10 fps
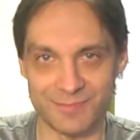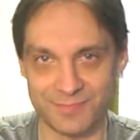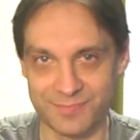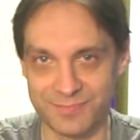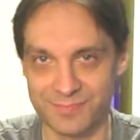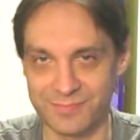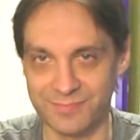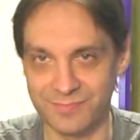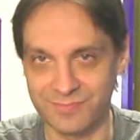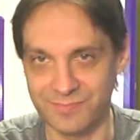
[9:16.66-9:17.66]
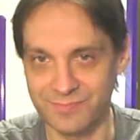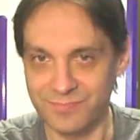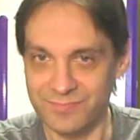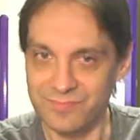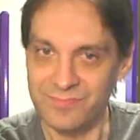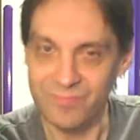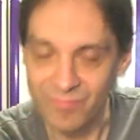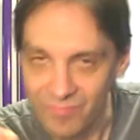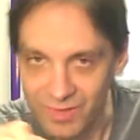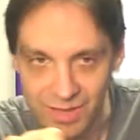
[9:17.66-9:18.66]
I didn't say that. You
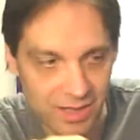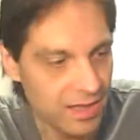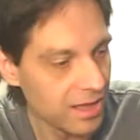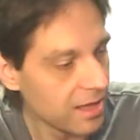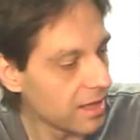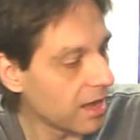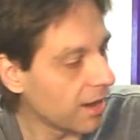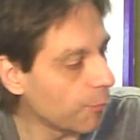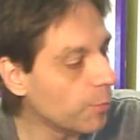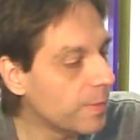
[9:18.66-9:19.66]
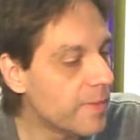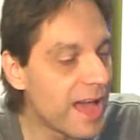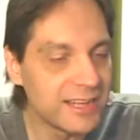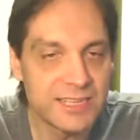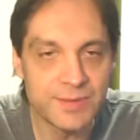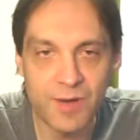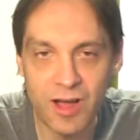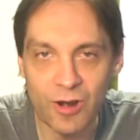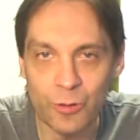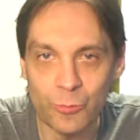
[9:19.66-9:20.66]
bought bananas. All right, we'll be back
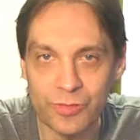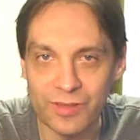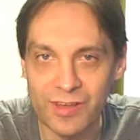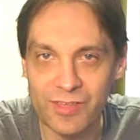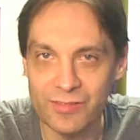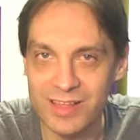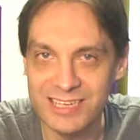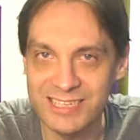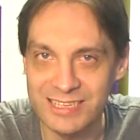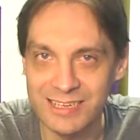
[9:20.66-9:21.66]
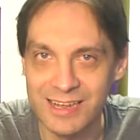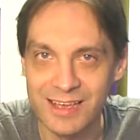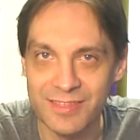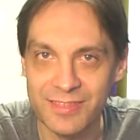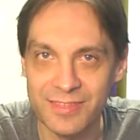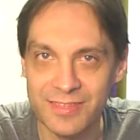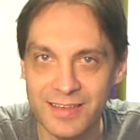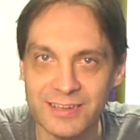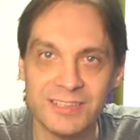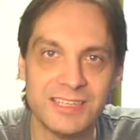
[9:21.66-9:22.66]
tomorrow with another lesson
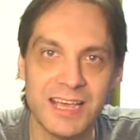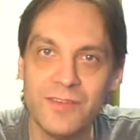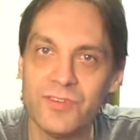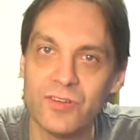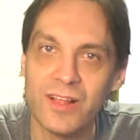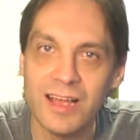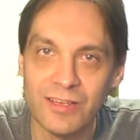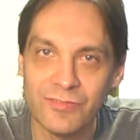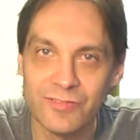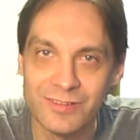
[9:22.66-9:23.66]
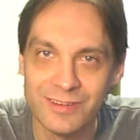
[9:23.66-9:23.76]
that could save your life.